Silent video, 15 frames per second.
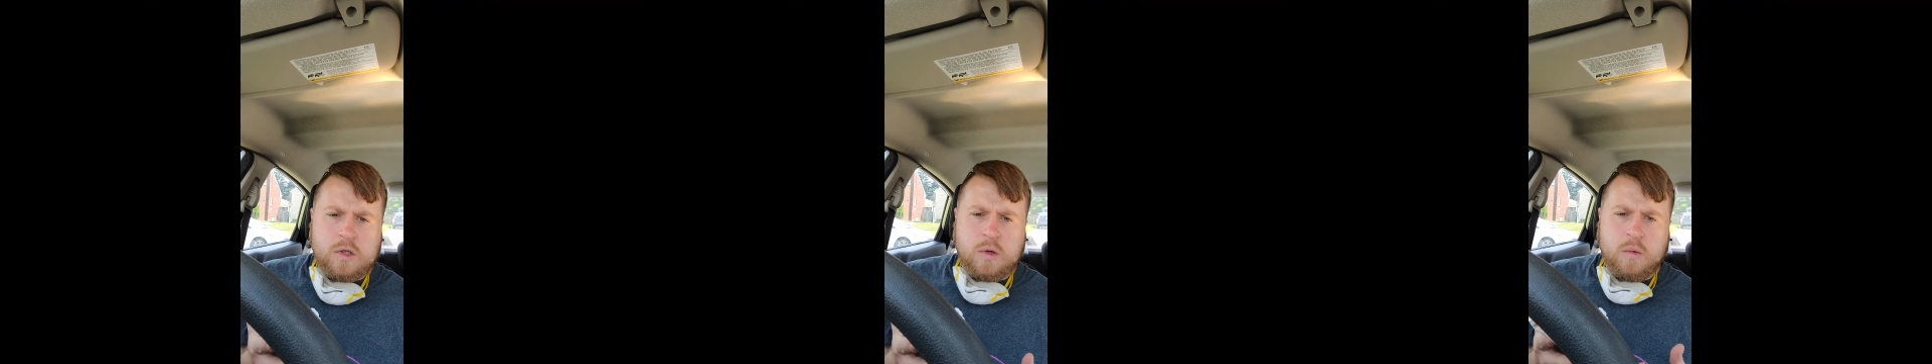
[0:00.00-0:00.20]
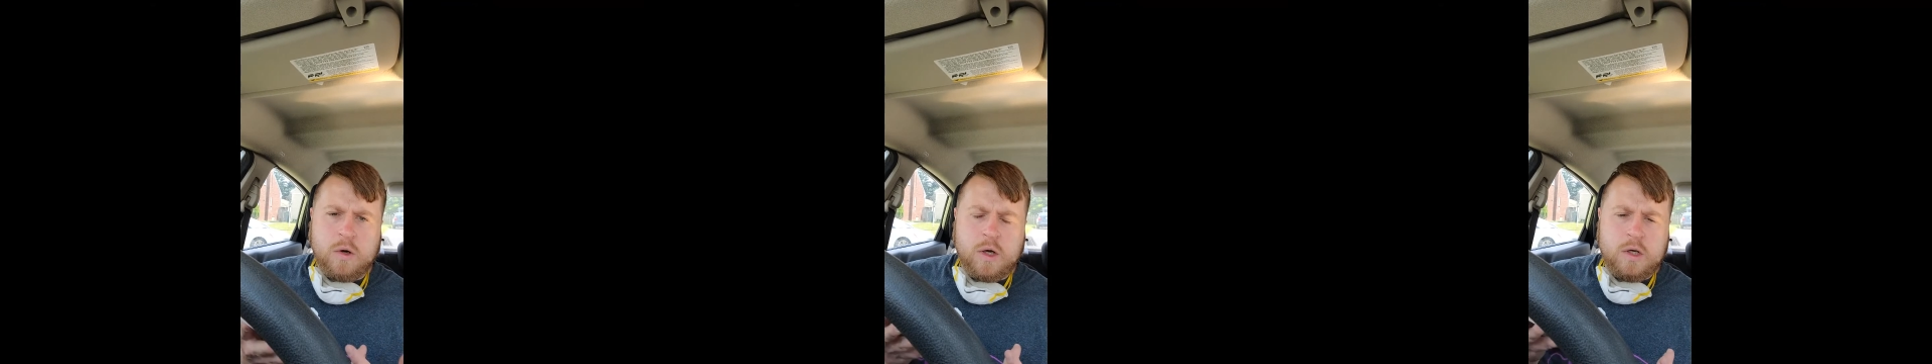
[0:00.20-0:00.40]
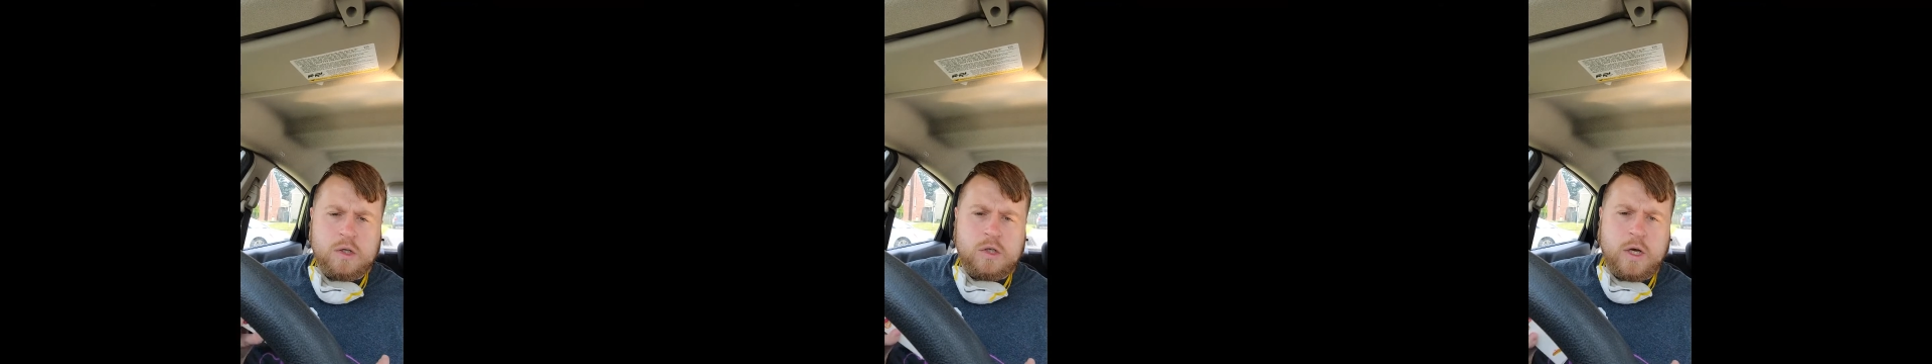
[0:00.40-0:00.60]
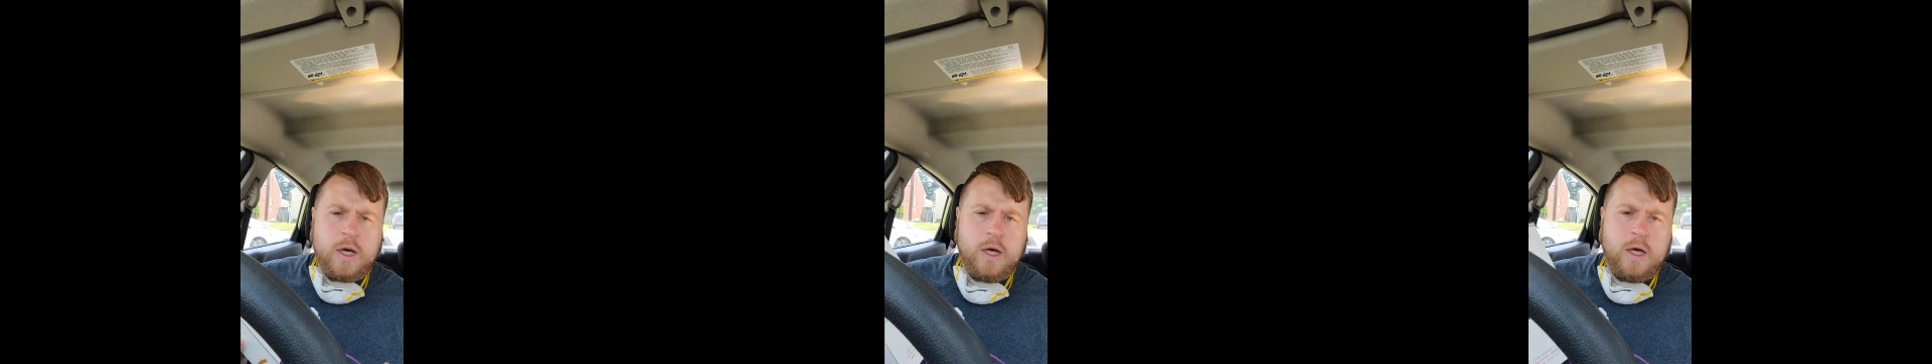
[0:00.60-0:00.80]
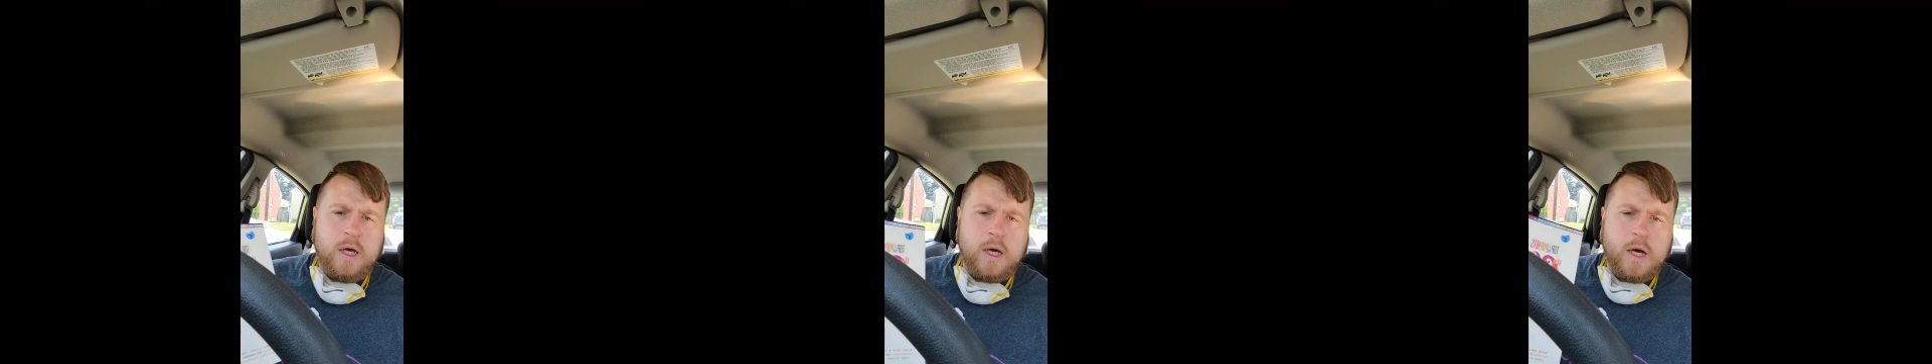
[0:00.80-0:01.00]
so we're going to
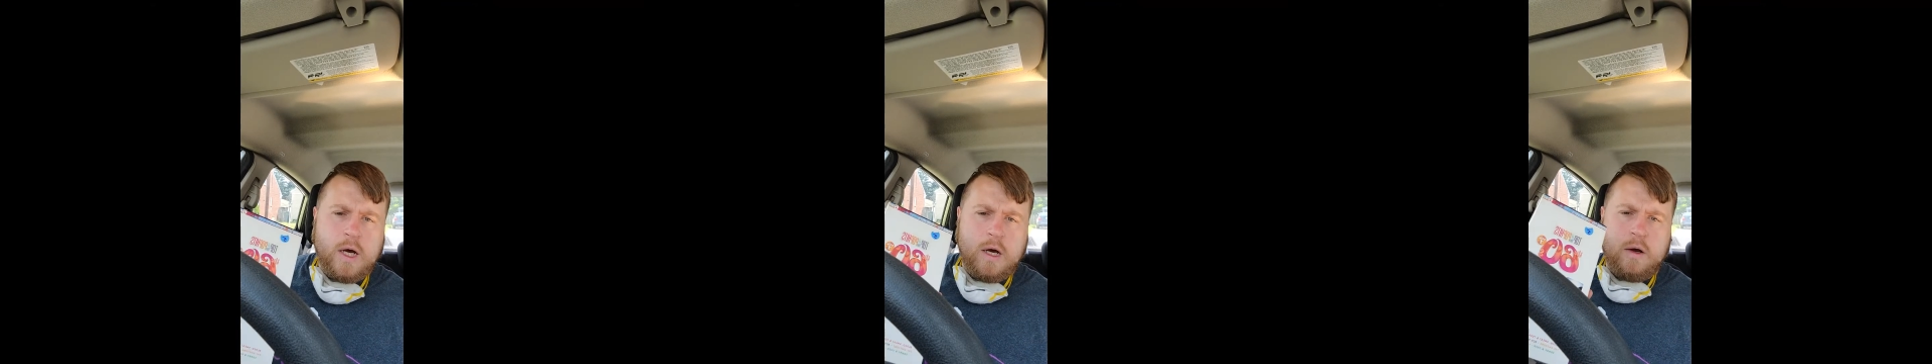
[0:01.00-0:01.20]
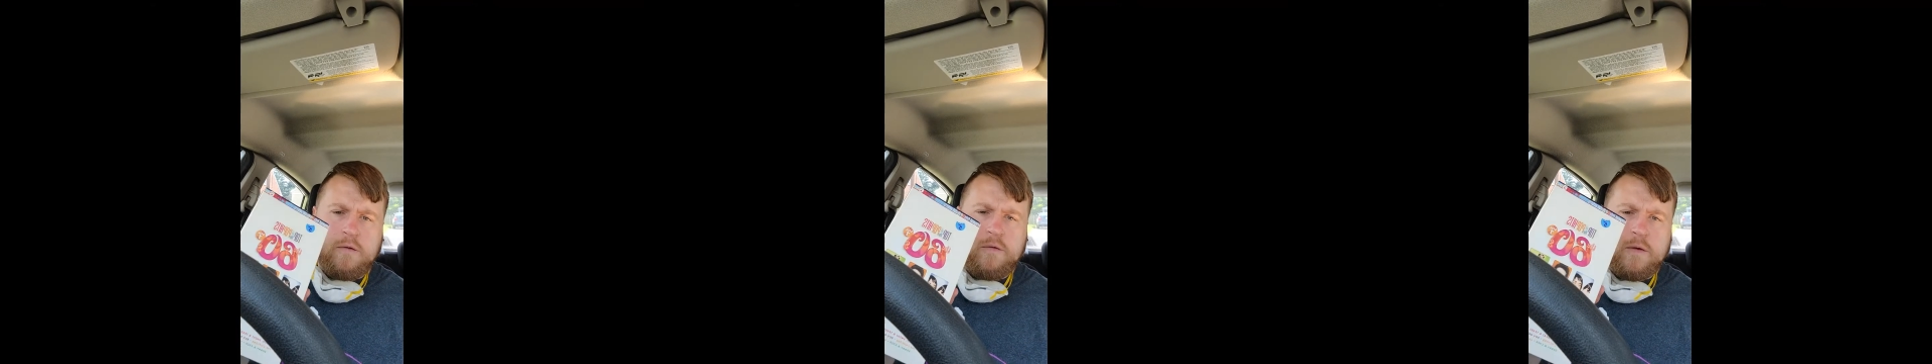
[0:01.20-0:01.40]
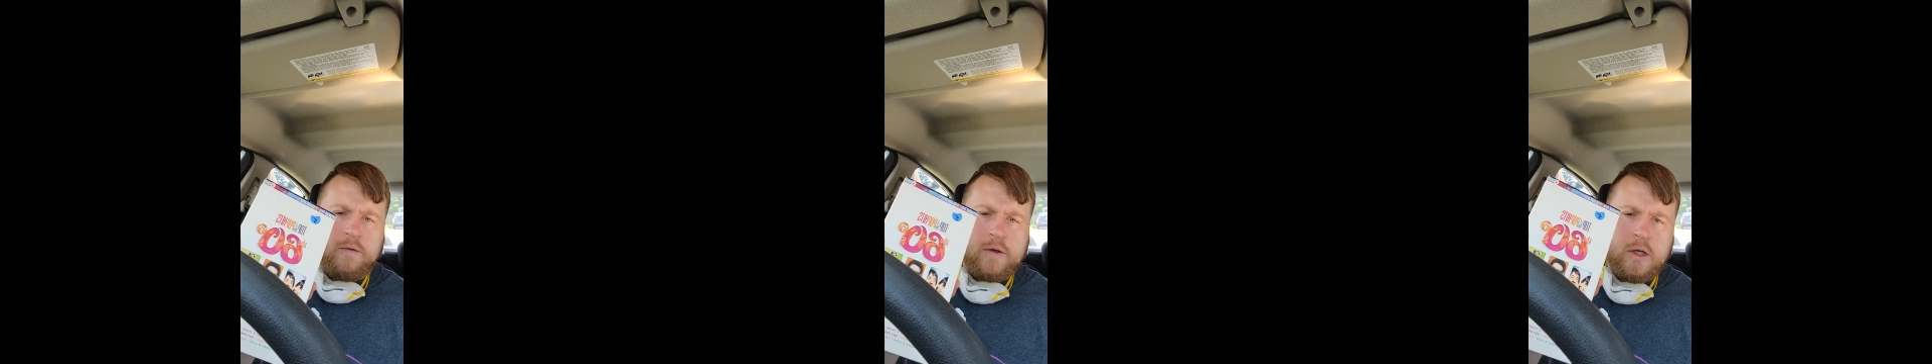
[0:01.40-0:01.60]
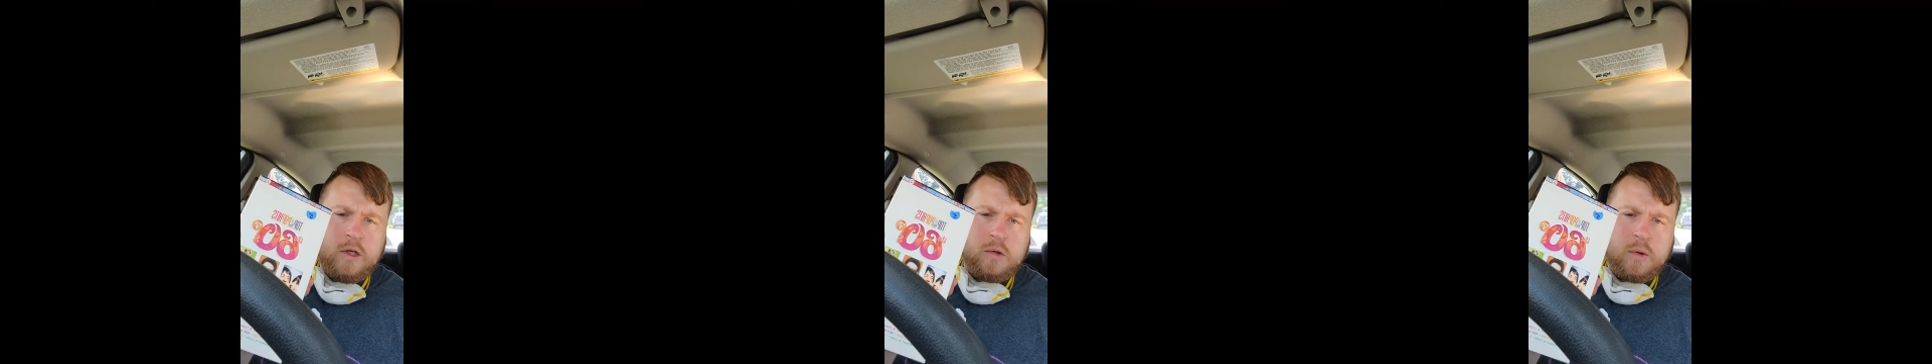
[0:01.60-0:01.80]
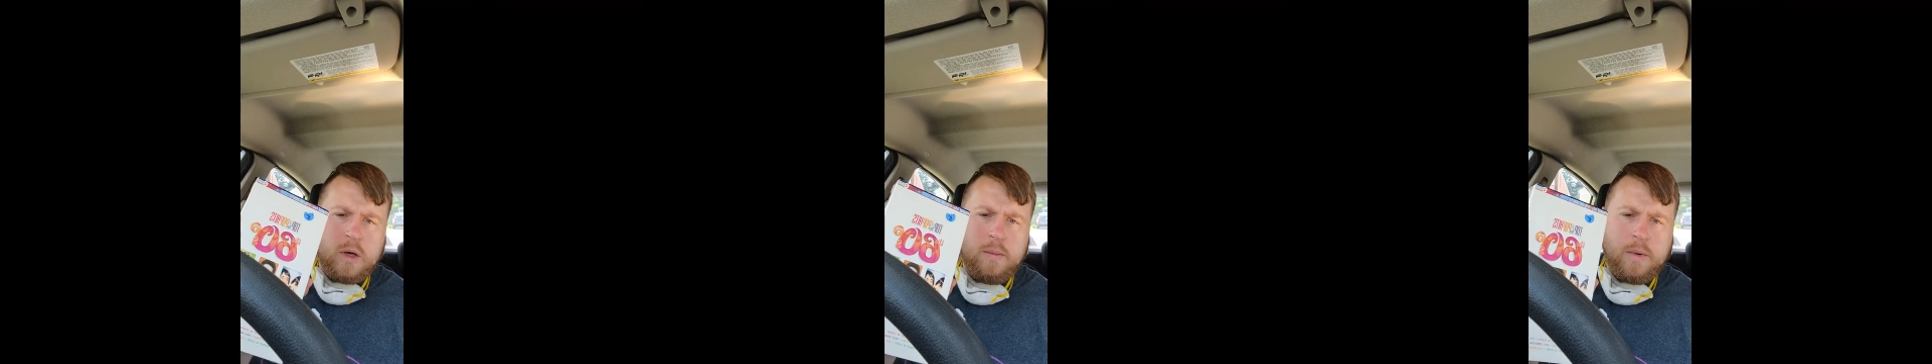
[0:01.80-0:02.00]
say
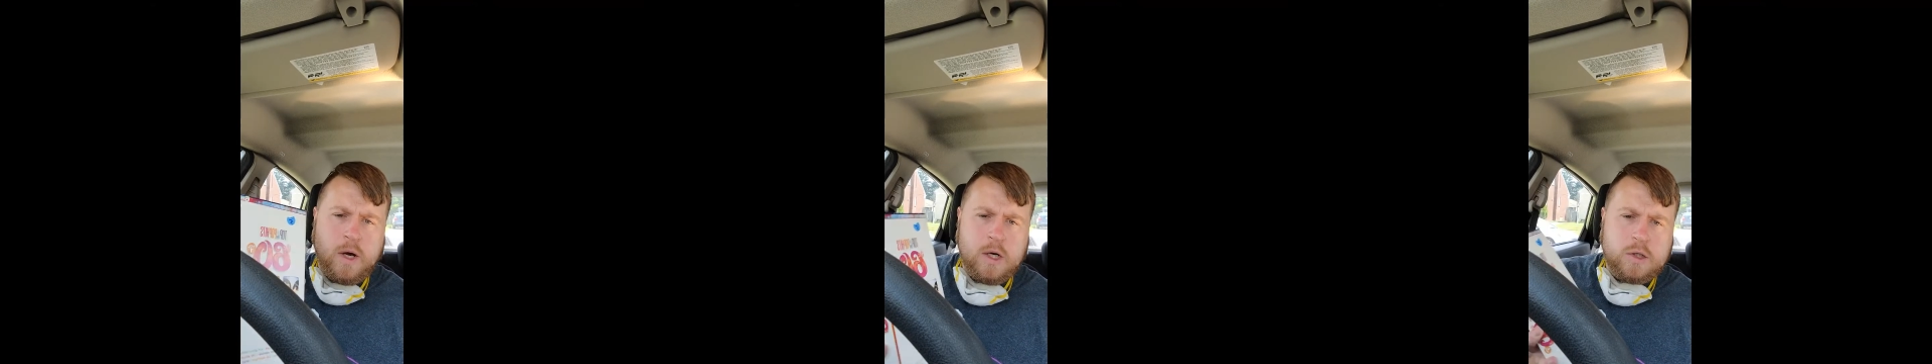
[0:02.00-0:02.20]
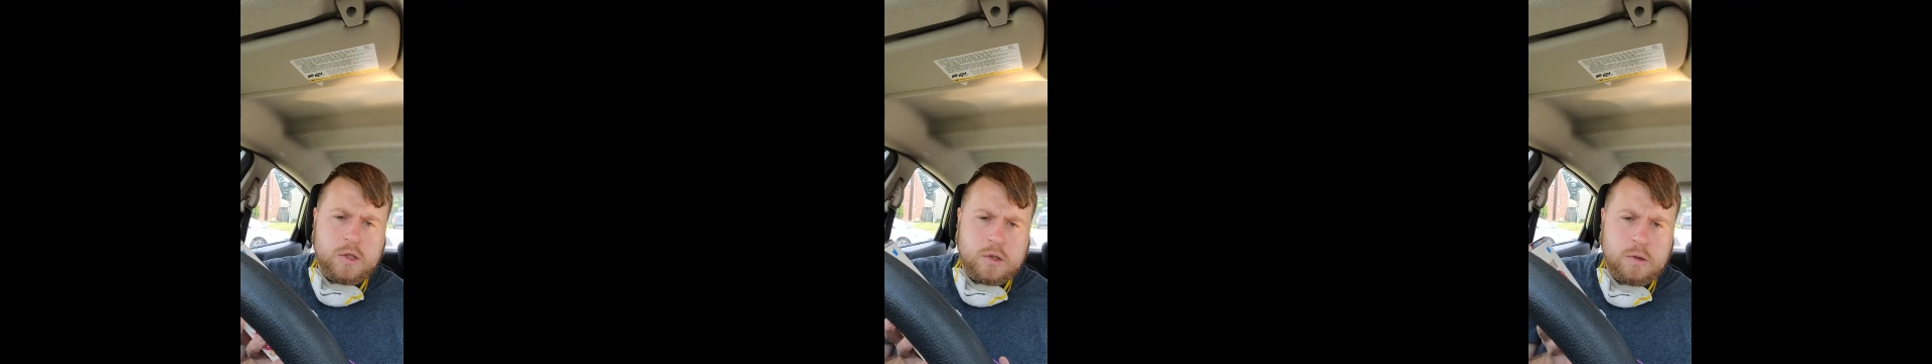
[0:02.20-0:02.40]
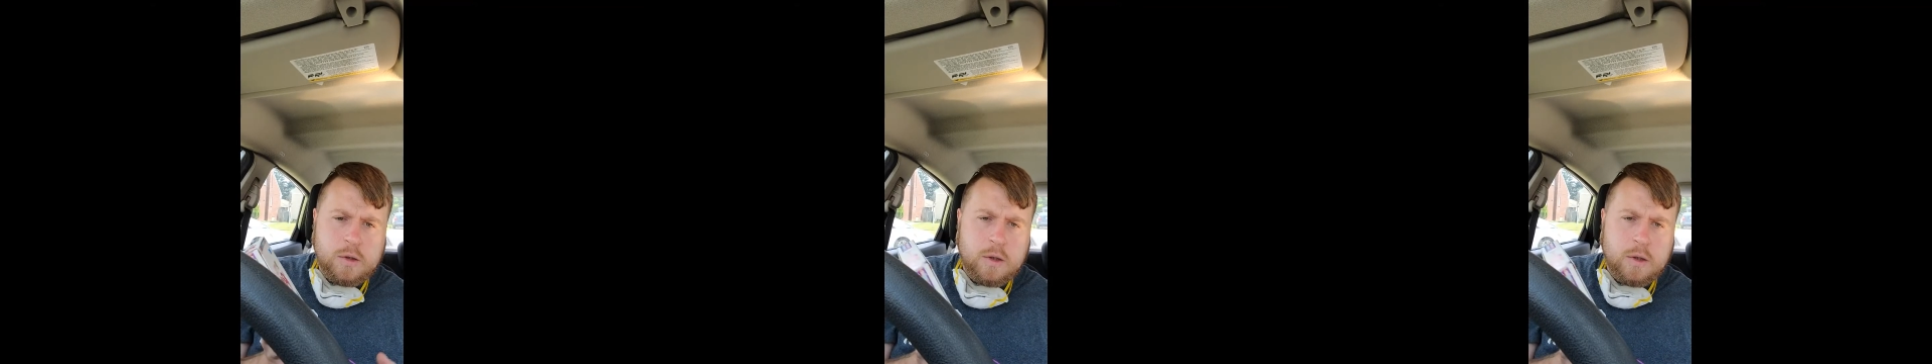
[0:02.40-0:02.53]
$15-$20,